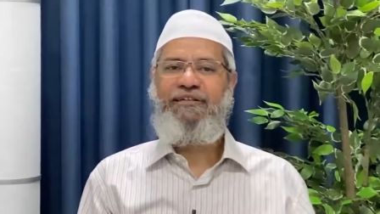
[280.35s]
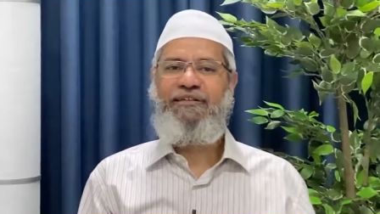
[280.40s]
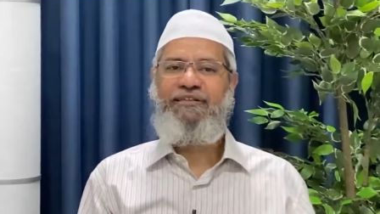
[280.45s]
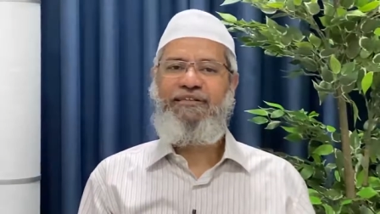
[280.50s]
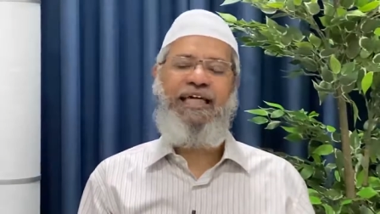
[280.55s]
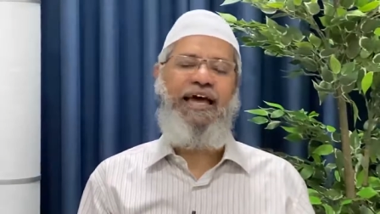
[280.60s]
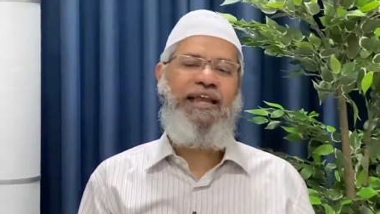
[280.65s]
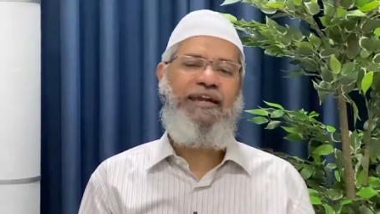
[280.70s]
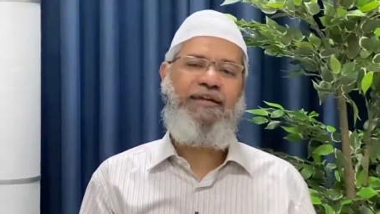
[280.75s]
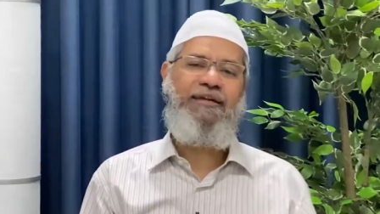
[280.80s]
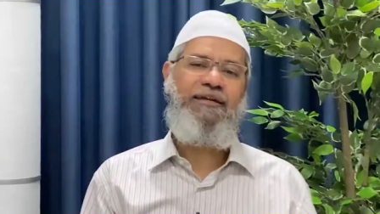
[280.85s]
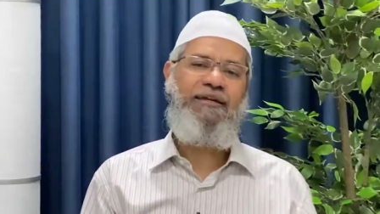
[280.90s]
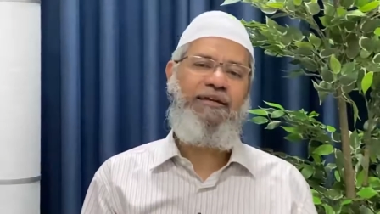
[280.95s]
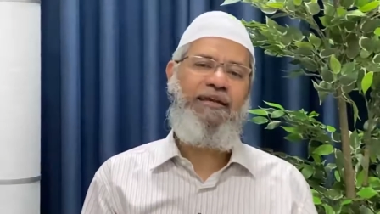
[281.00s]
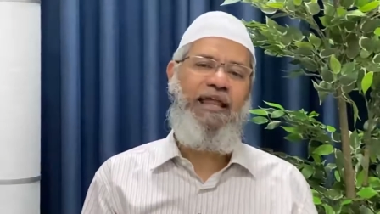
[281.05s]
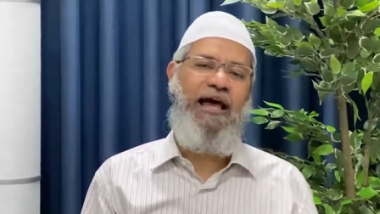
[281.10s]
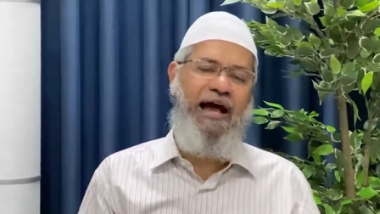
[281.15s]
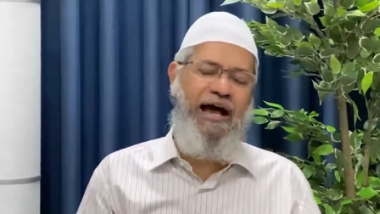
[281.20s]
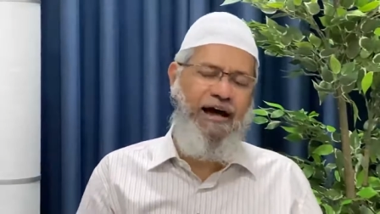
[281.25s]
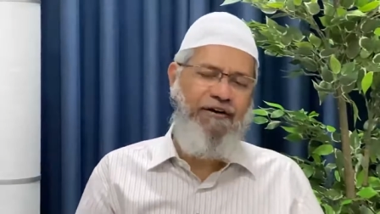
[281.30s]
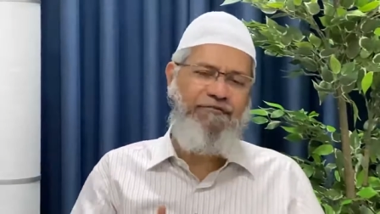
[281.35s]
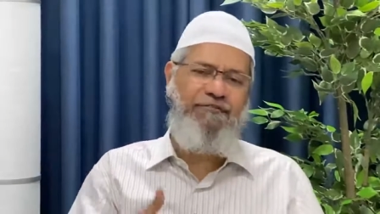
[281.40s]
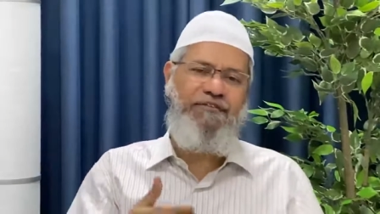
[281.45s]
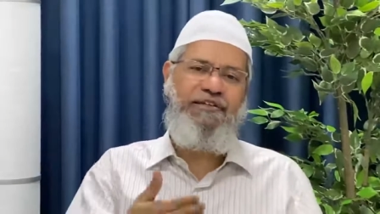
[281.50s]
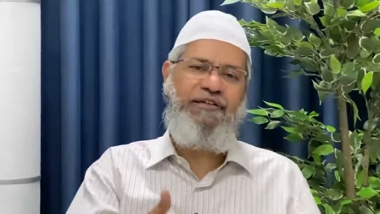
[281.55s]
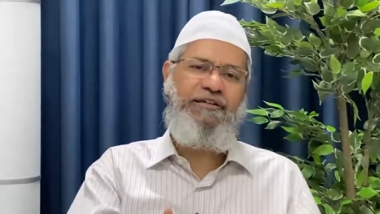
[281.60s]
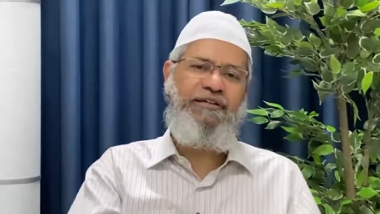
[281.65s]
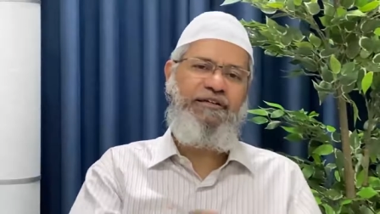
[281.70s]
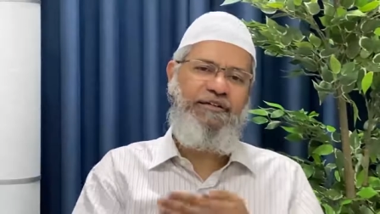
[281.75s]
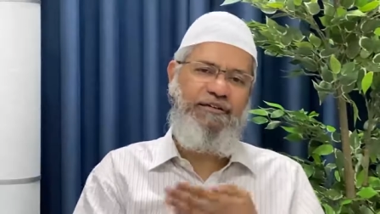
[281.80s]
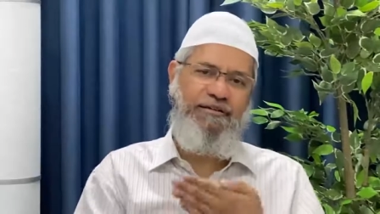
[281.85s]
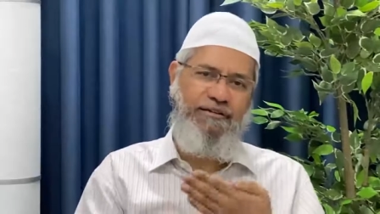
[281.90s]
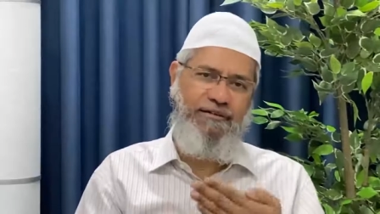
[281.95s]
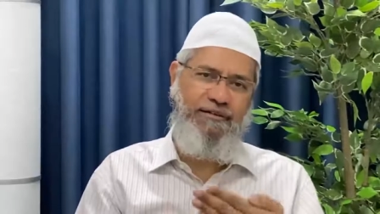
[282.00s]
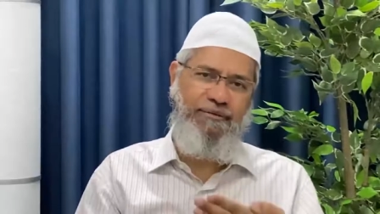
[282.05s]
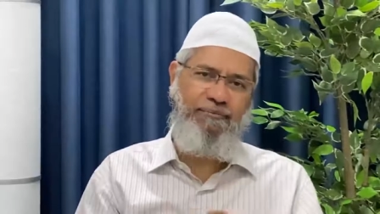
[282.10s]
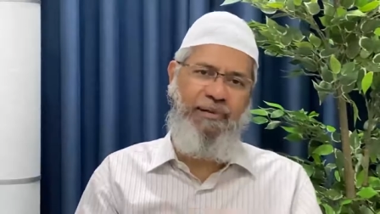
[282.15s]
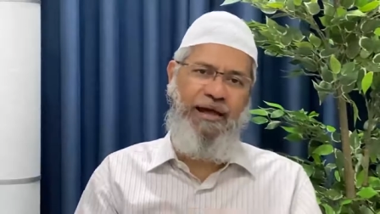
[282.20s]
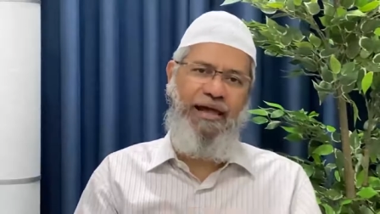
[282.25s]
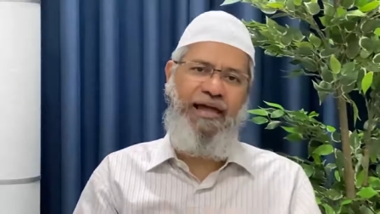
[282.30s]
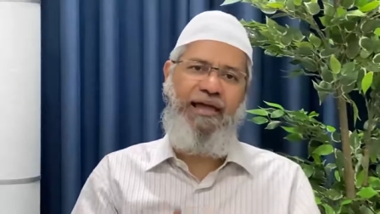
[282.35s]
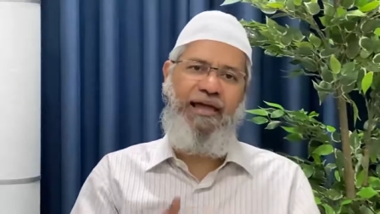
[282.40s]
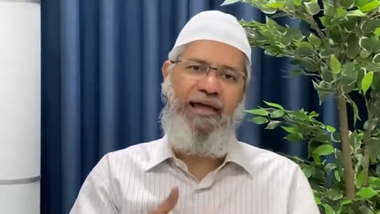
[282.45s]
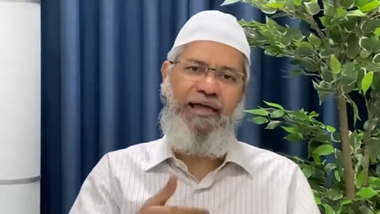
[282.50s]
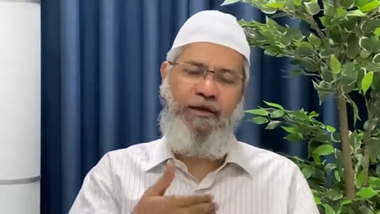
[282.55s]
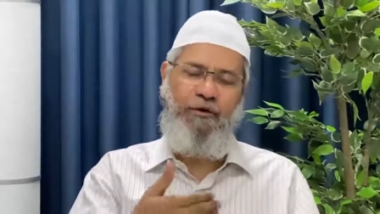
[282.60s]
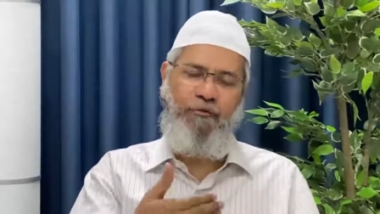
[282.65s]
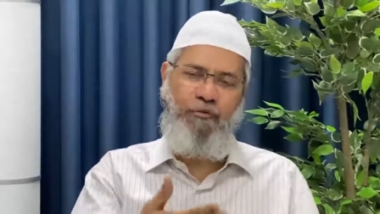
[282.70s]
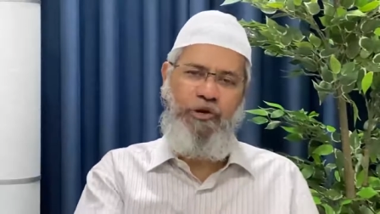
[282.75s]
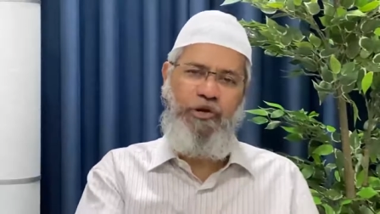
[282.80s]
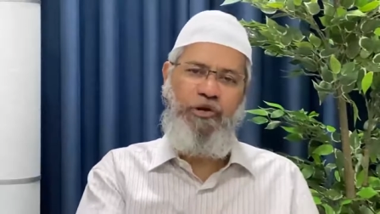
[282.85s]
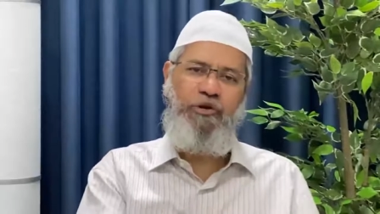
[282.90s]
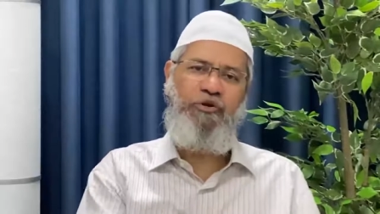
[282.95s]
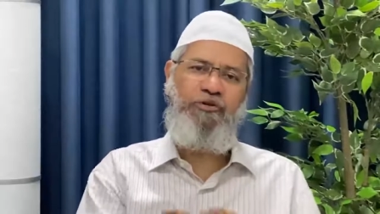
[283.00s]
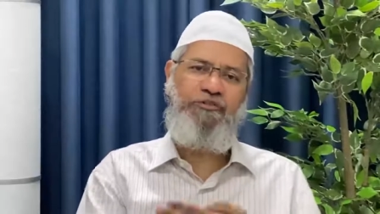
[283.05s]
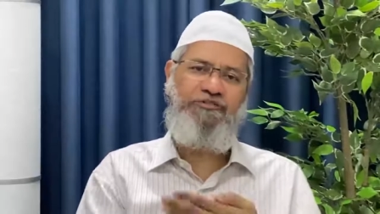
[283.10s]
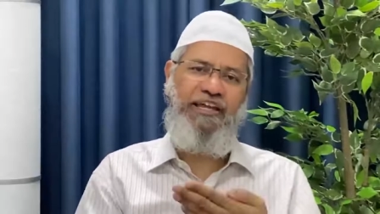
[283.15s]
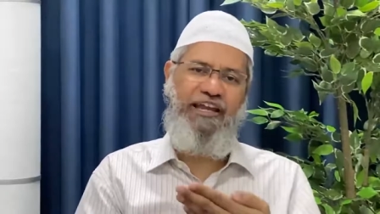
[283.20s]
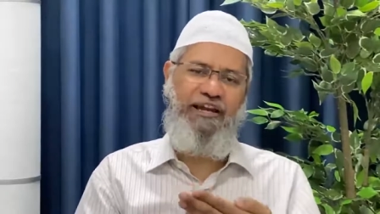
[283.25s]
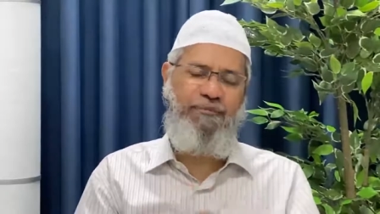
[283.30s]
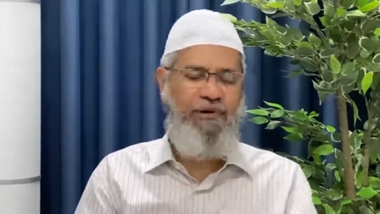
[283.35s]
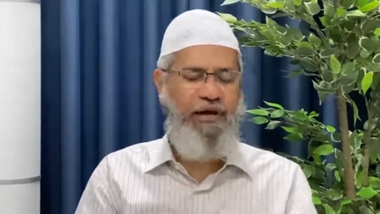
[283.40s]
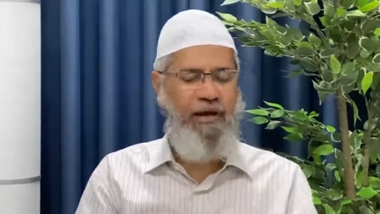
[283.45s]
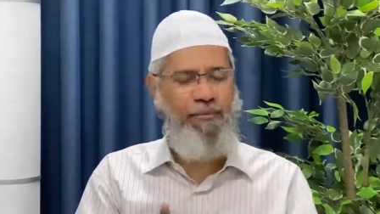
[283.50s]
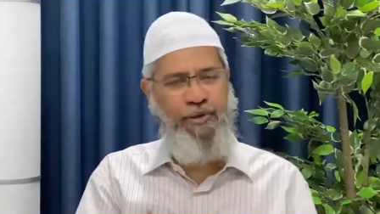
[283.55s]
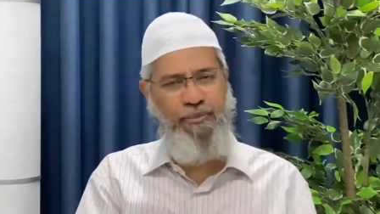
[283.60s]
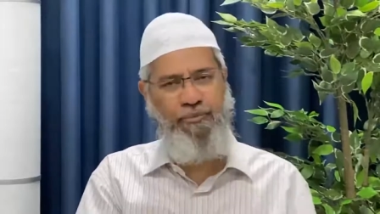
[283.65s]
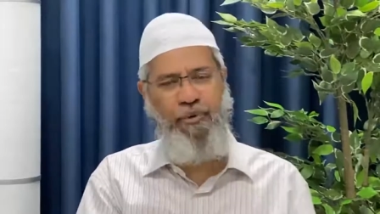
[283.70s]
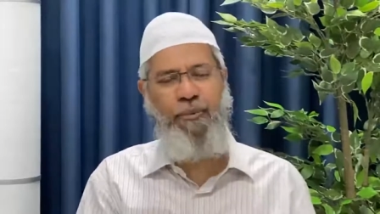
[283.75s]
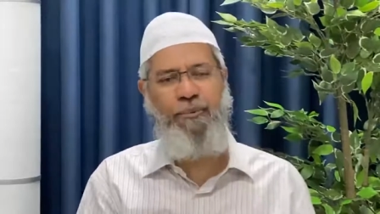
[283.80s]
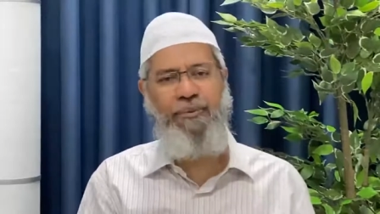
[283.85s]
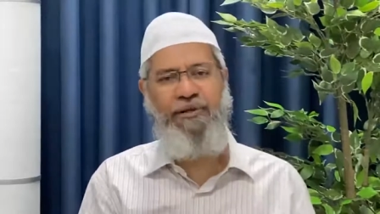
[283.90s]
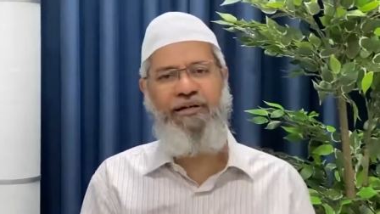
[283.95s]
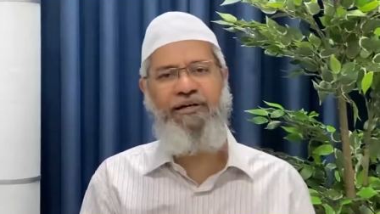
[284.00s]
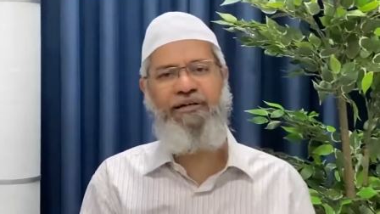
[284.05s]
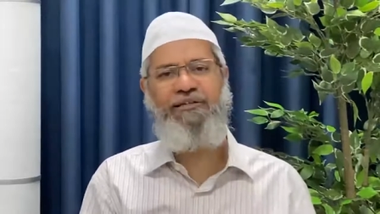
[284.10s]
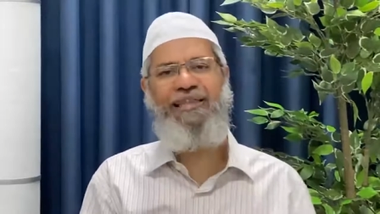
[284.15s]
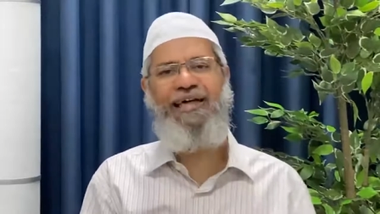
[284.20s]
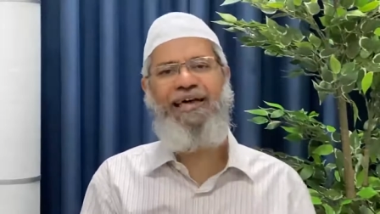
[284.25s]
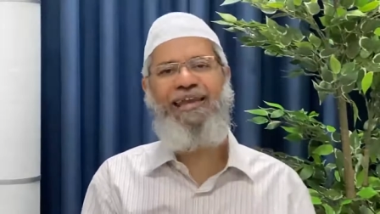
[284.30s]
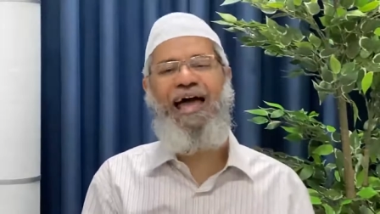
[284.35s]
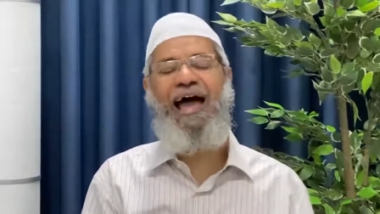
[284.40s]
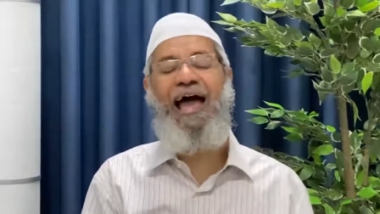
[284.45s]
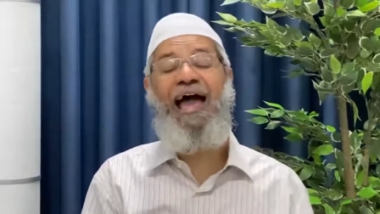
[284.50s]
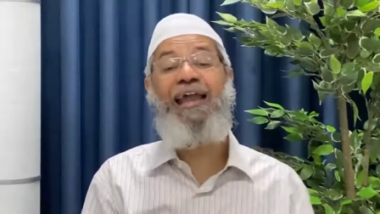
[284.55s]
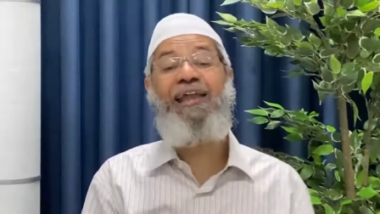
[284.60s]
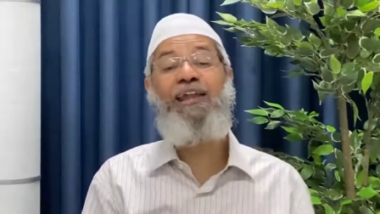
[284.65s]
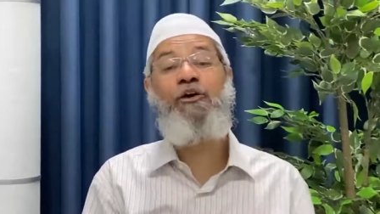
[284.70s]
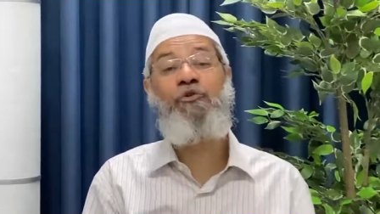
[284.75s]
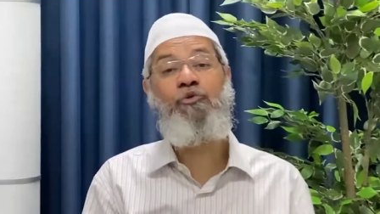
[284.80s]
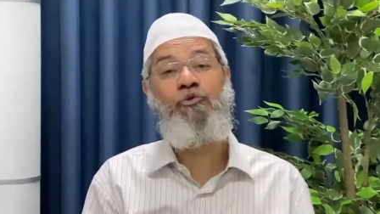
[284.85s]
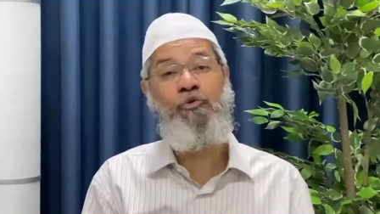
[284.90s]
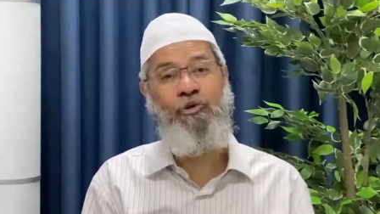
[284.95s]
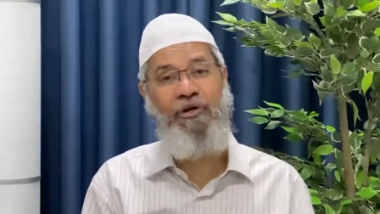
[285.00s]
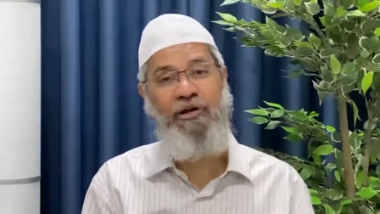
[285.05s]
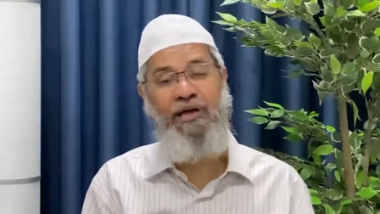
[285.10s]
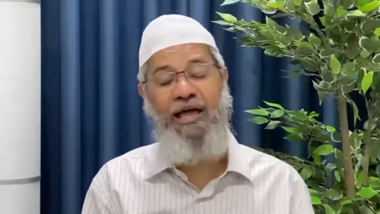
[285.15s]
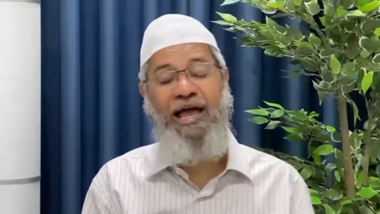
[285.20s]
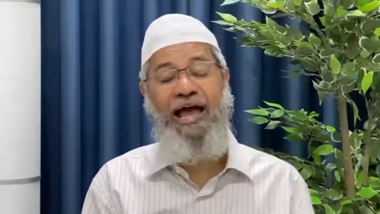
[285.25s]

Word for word: that after my videos started becoming popular, then I had a rule